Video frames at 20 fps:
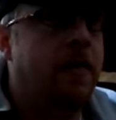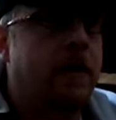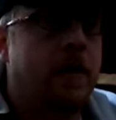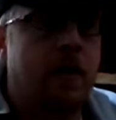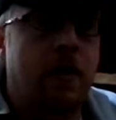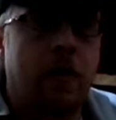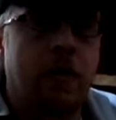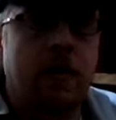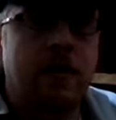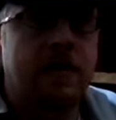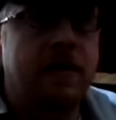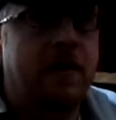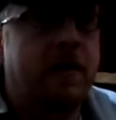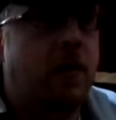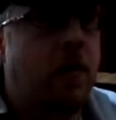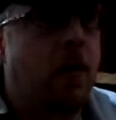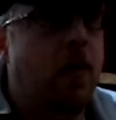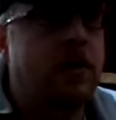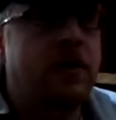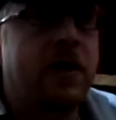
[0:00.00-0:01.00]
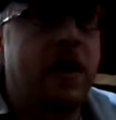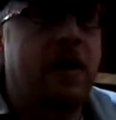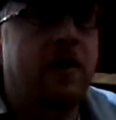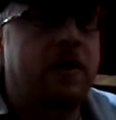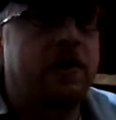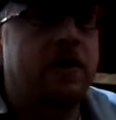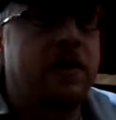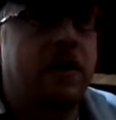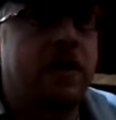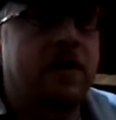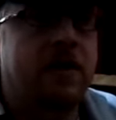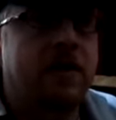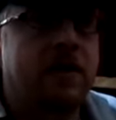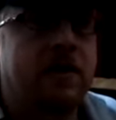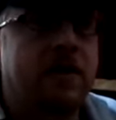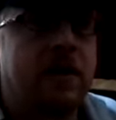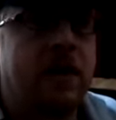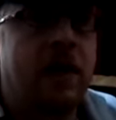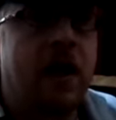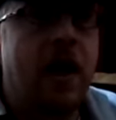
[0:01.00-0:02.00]
they're missing more title
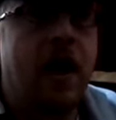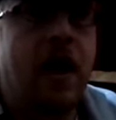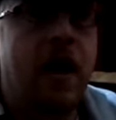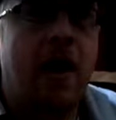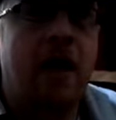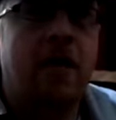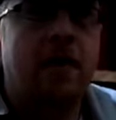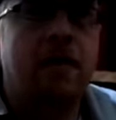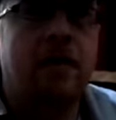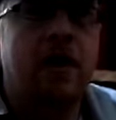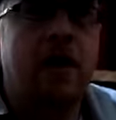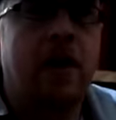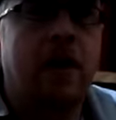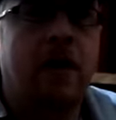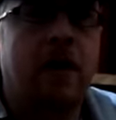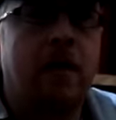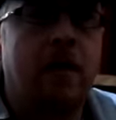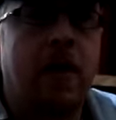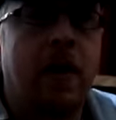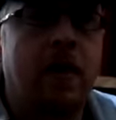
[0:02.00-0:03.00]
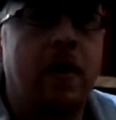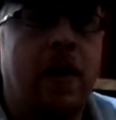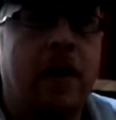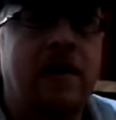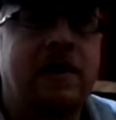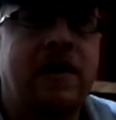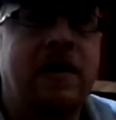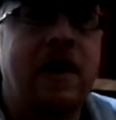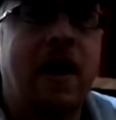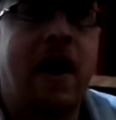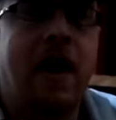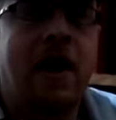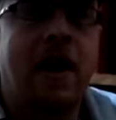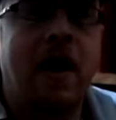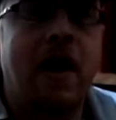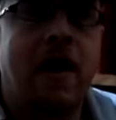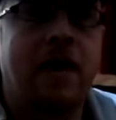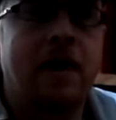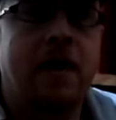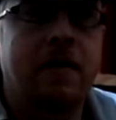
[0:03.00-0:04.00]
changes. And now they're talking about
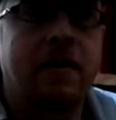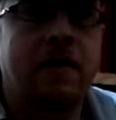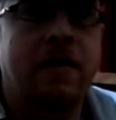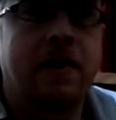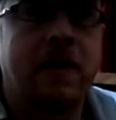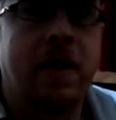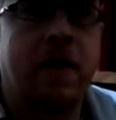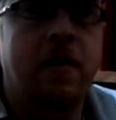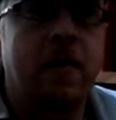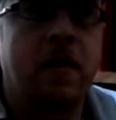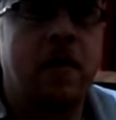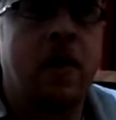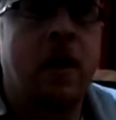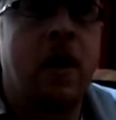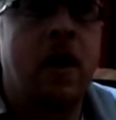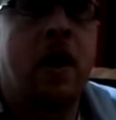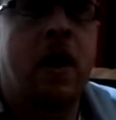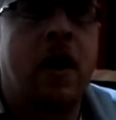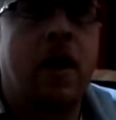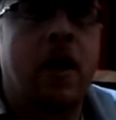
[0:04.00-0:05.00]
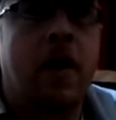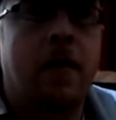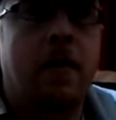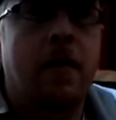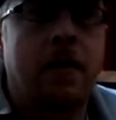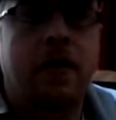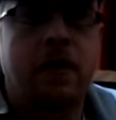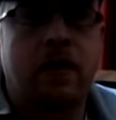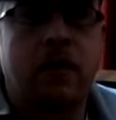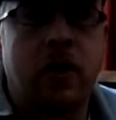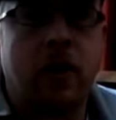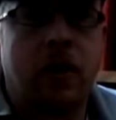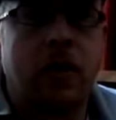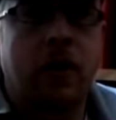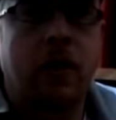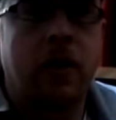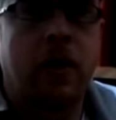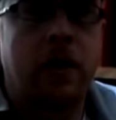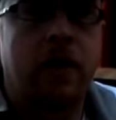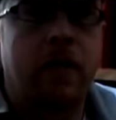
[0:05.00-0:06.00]
1988 in WCW but they're showing a
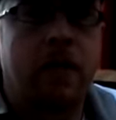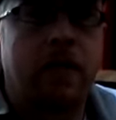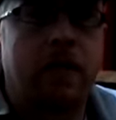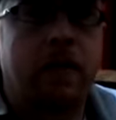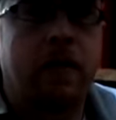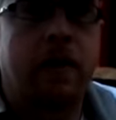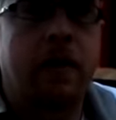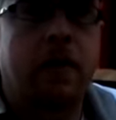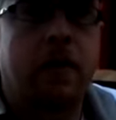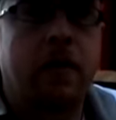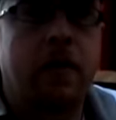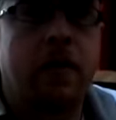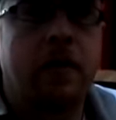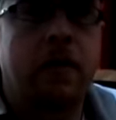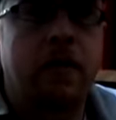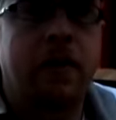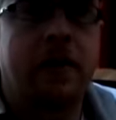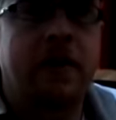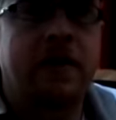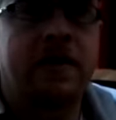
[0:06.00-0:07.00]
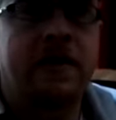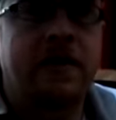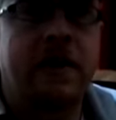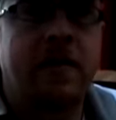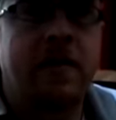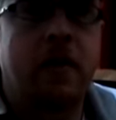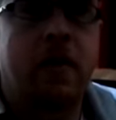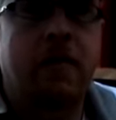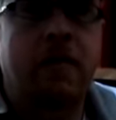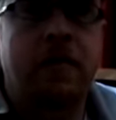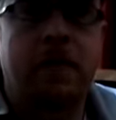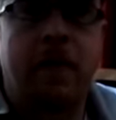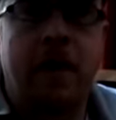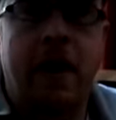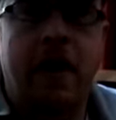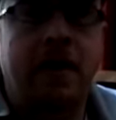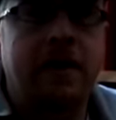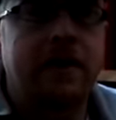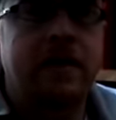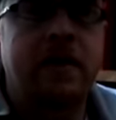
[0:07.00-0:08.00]
clip of Rick Rude and Ricky Steamboat from
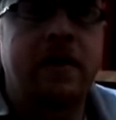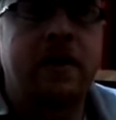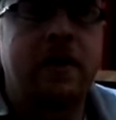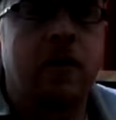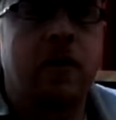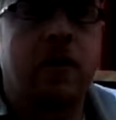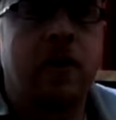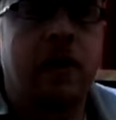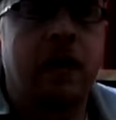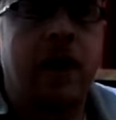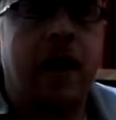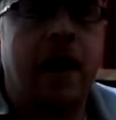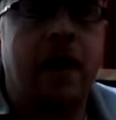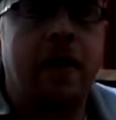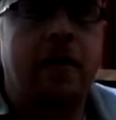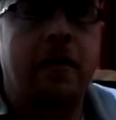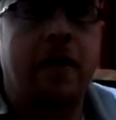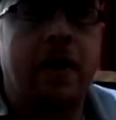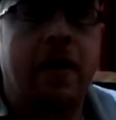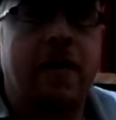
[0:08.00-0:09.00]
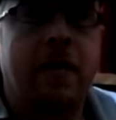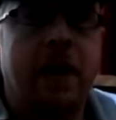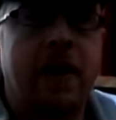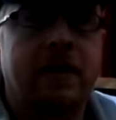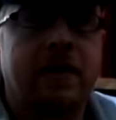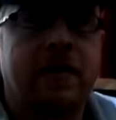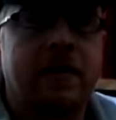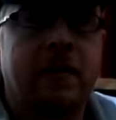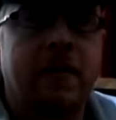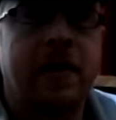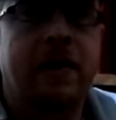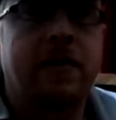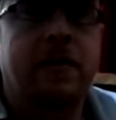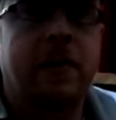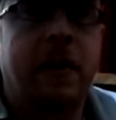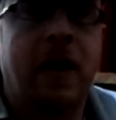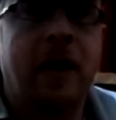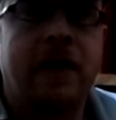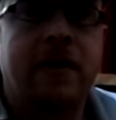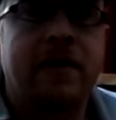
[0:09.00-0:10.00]
92 in an Iron Man match at Beach
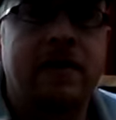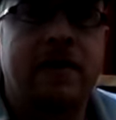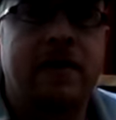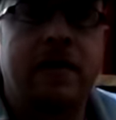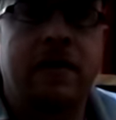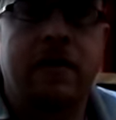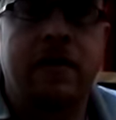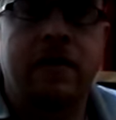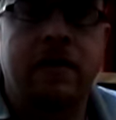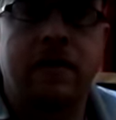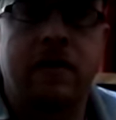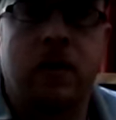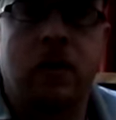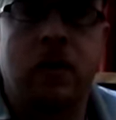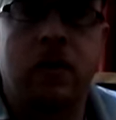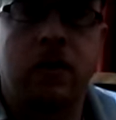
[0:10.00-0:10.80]
Blast. So we're